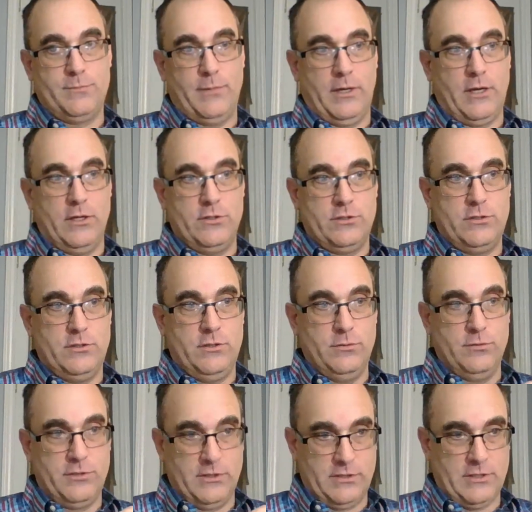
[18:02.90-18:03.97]
because you
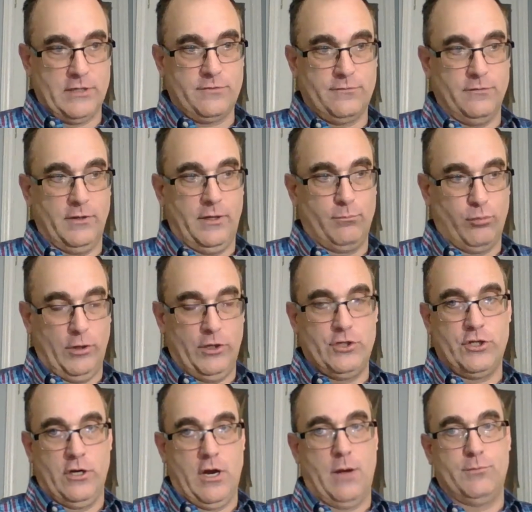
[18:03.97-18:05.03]
successfully breached
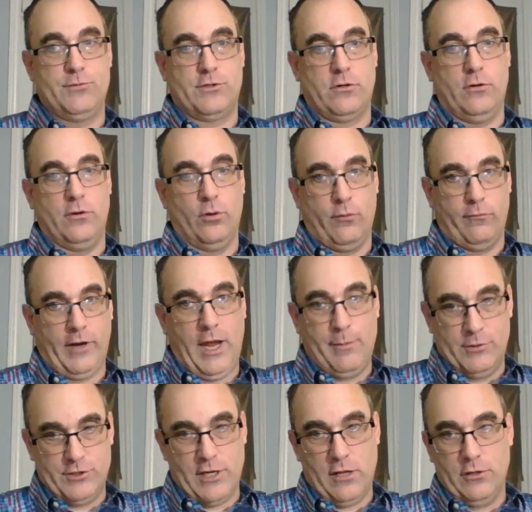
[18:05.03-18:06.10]
an obstacle and overcame
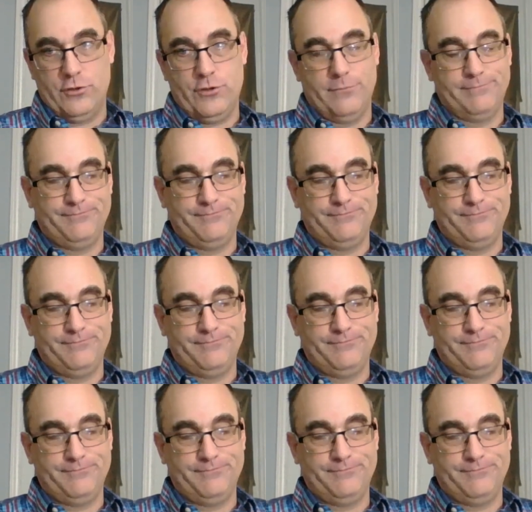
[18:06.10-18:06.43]
a challenge.